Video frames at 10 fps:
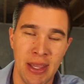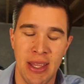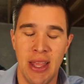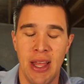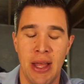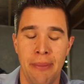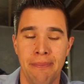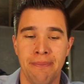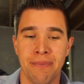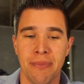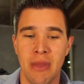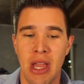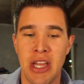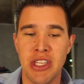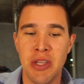Um,
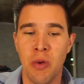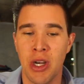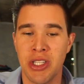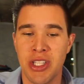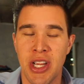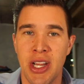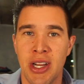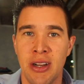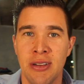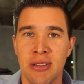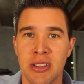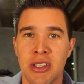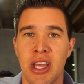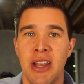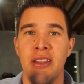I did want to share
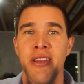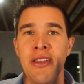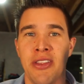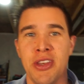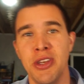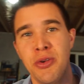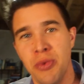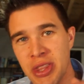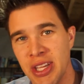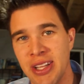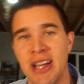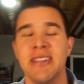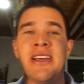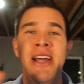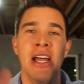kind of nothing to do with the
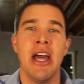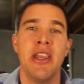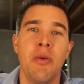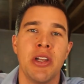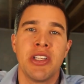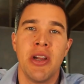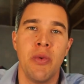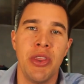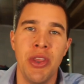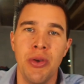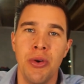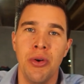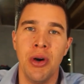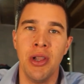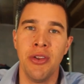class. I did want to share with
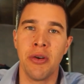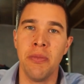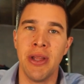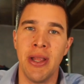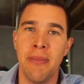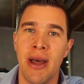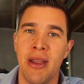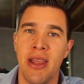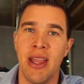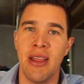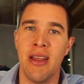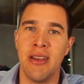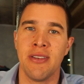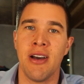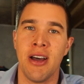you a little bit about a, a
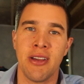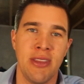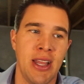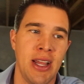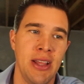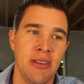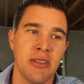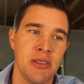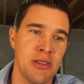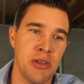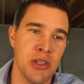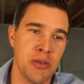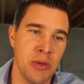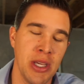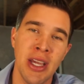talk that I listened to
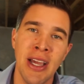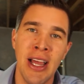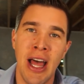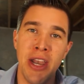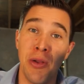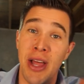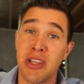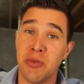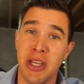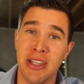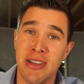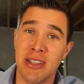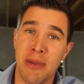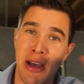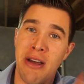this week. I know last week I talked
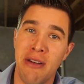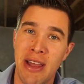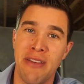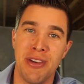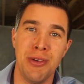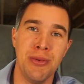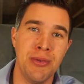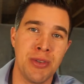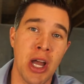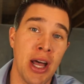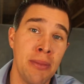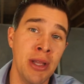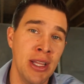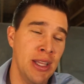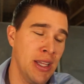about how I have a new job.
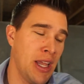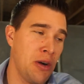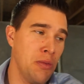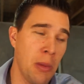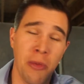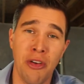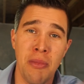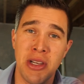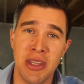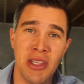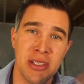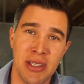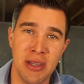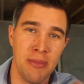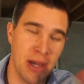I don't remember if I mentioned this
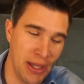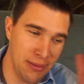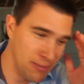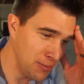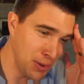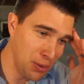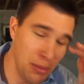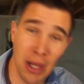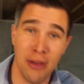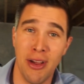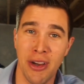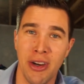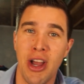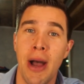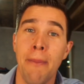in my little monologue
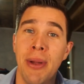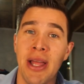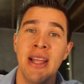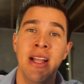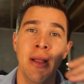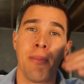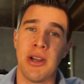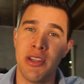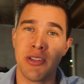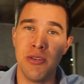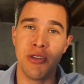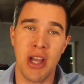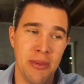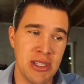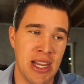or not, but part of this new
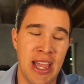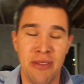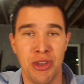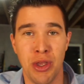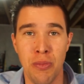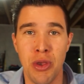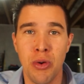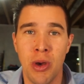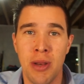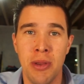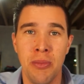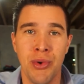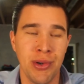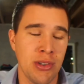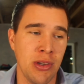job is that I have to commute quite a bit
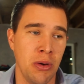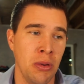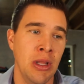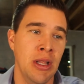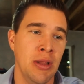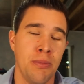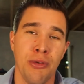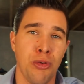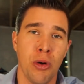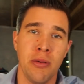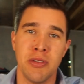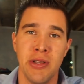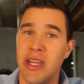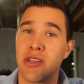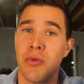more. So before I was
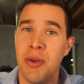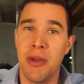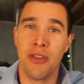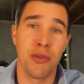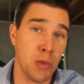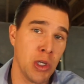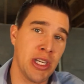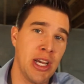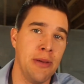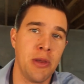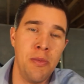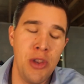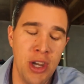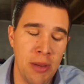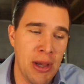only like 20 minutes from work. Now I'm
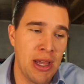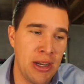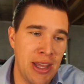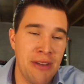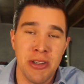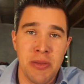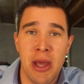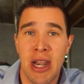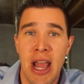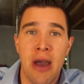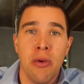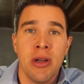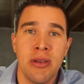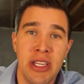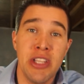commuting about on average about an
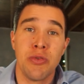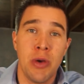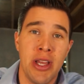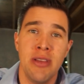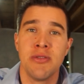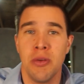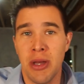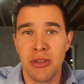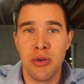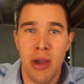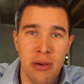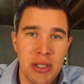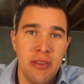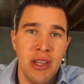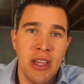hour each way, so about two hours
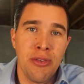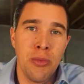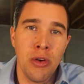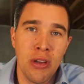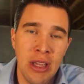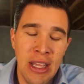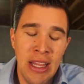every day from work.